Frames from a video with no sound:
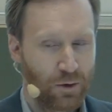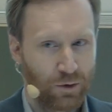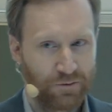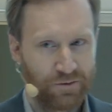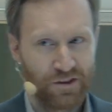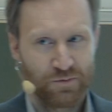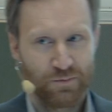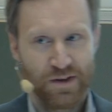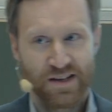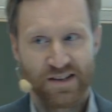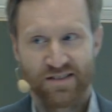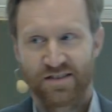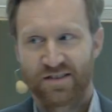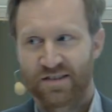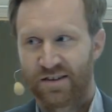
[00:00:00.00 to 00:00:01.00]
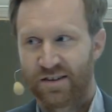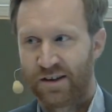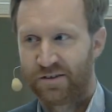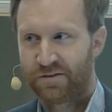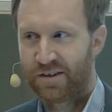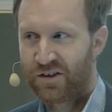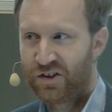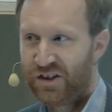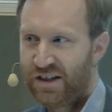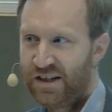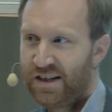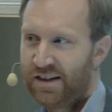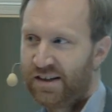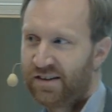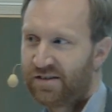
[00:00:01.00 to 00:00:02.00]
What this means is that
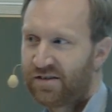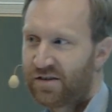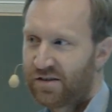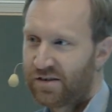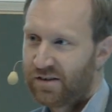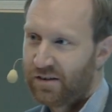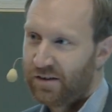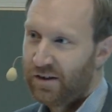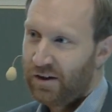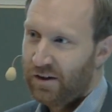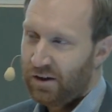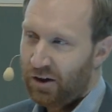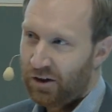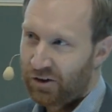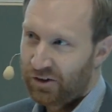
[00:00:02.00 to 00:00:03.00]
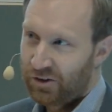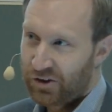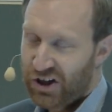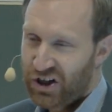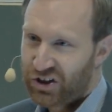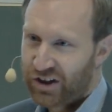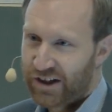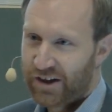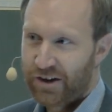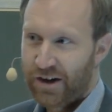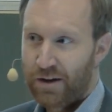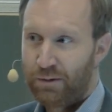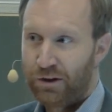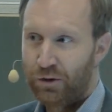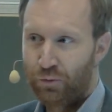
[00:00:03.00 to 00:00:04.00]
she is occasionally
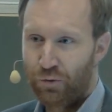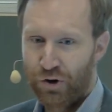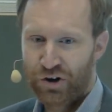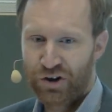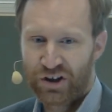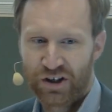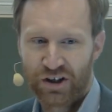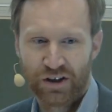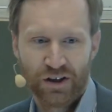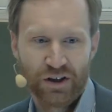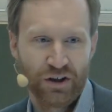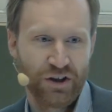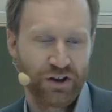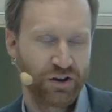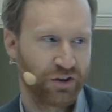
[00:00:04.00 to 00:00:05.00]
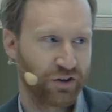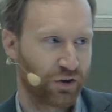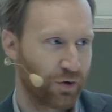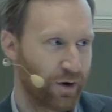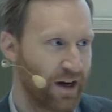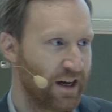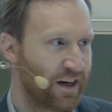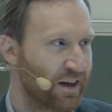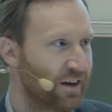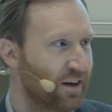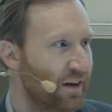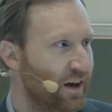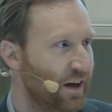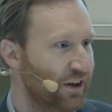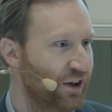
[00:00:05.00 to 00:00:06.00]
unable to work, she can't train,
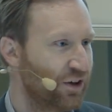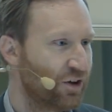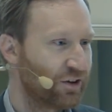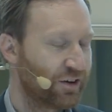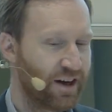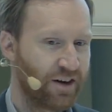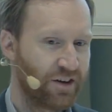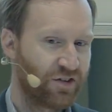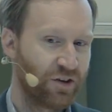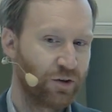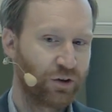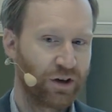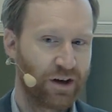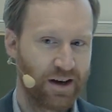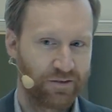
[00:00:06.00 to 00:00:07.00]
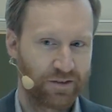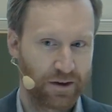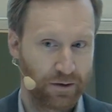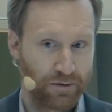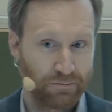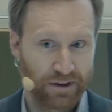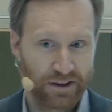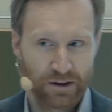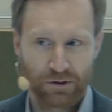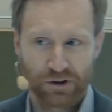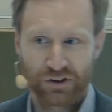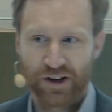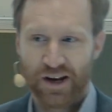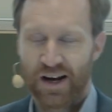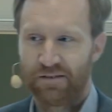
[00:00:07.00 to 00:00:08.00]
and she can't get a social life that she
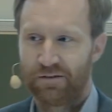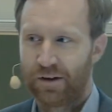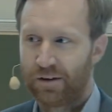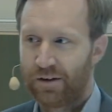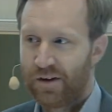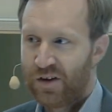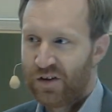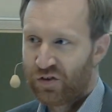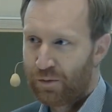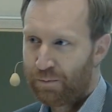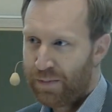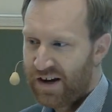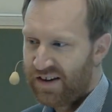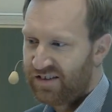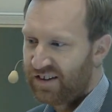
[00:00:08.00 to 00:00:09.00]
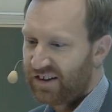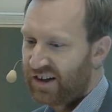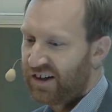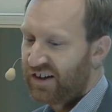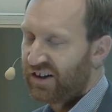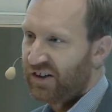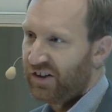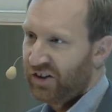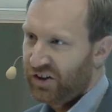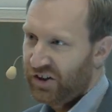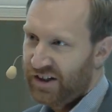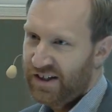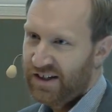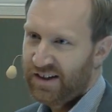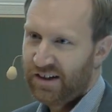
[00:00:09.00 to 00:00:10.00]
wants to have. So basically,
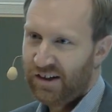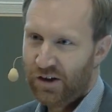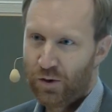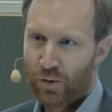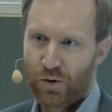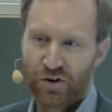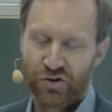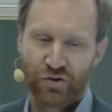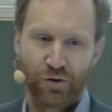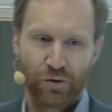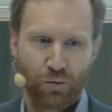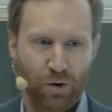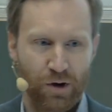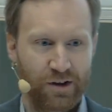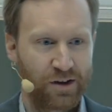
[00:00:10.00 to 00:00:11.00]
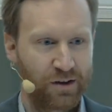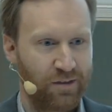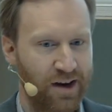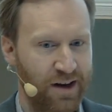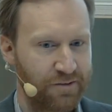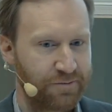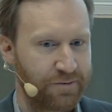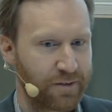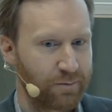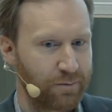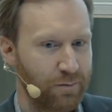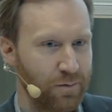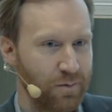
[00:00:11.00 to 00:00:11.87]
she lowers her quality of life.